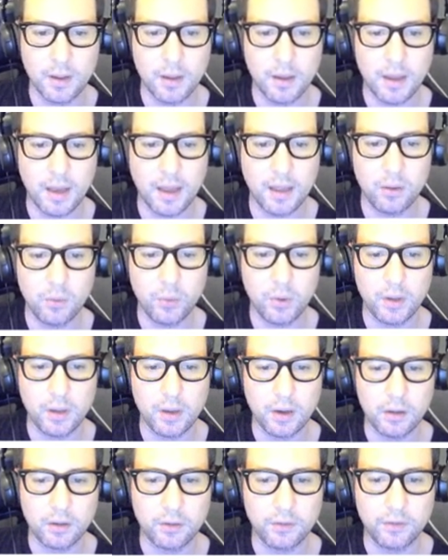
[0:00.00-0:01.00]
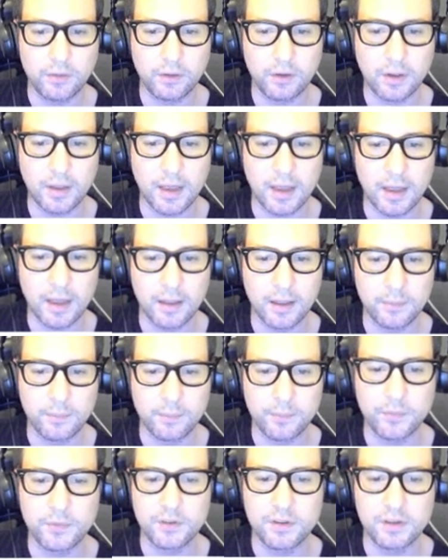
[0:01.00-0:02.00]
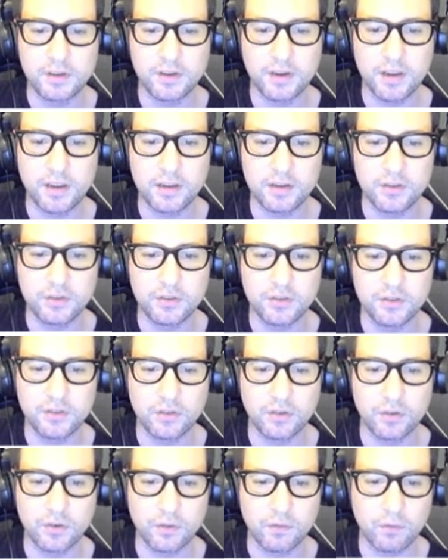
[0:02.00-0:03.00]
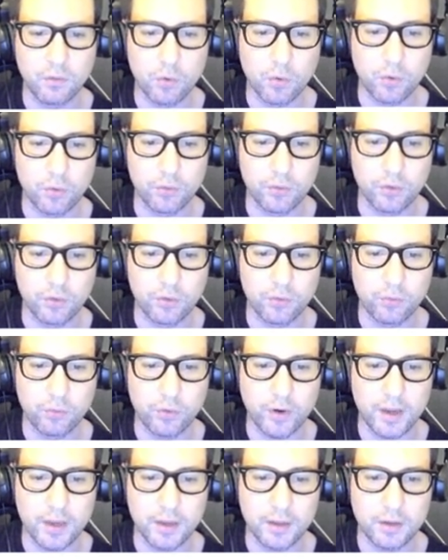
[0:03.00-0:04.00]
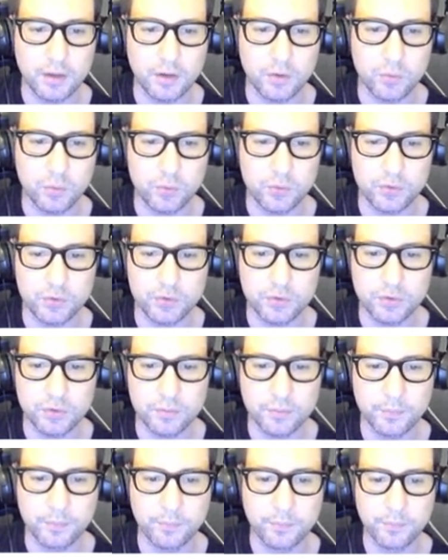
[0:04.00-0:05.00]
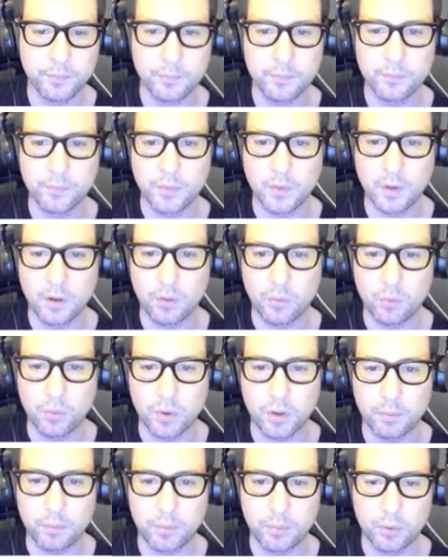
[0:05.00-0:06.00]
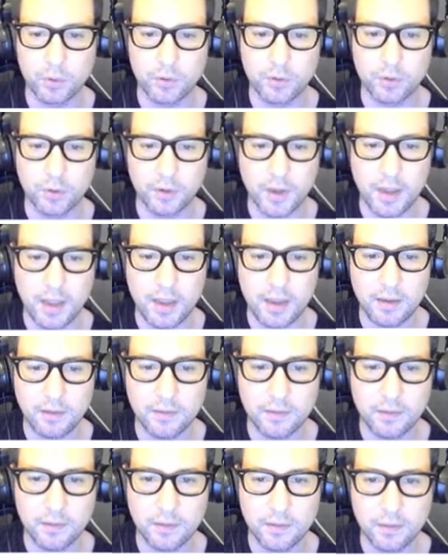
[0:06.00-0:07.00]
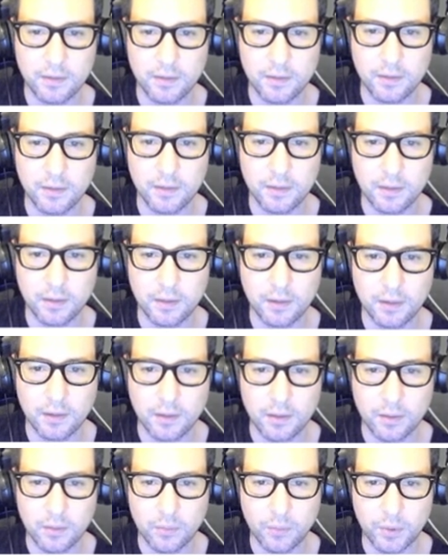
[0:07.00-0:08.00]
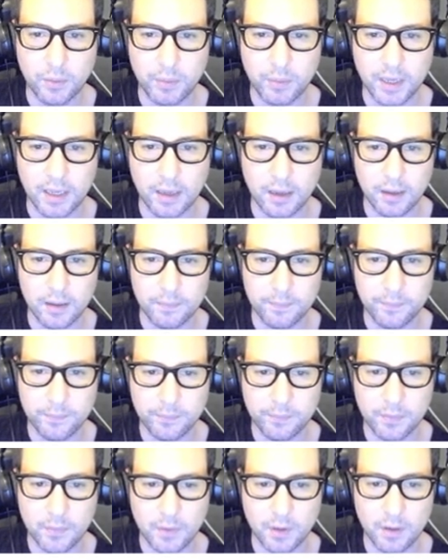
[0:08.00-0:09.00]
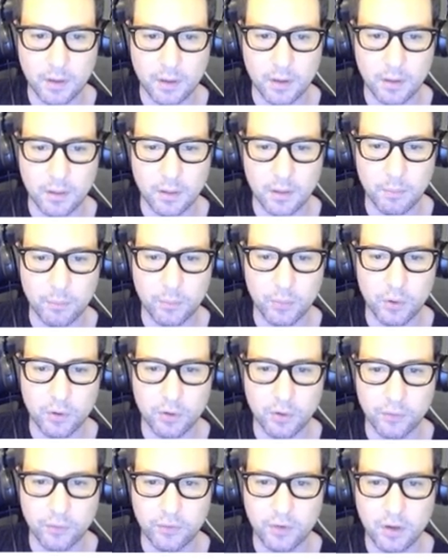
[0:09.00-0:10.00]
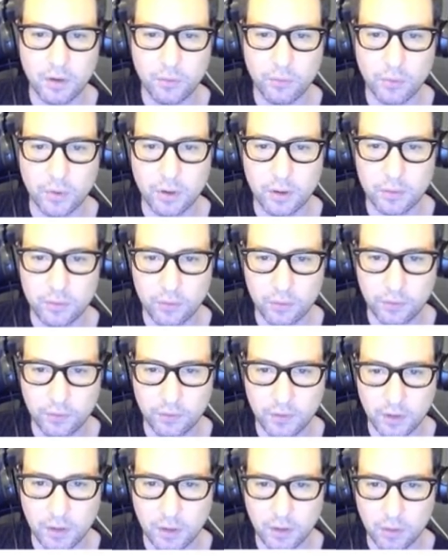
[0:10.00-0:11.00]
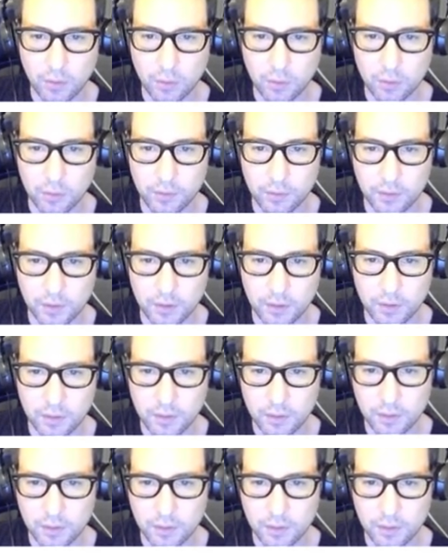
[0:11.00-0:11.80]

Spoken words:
and we also can change the border radius. We put on 8, we can put on 0, and you see all the